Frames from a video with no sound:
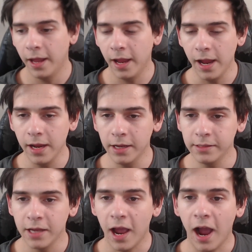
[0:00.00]

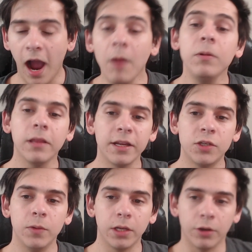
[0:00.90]
And I would like
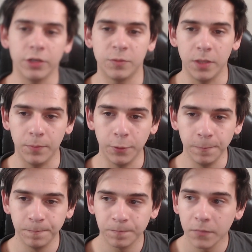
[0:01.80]
to encourage people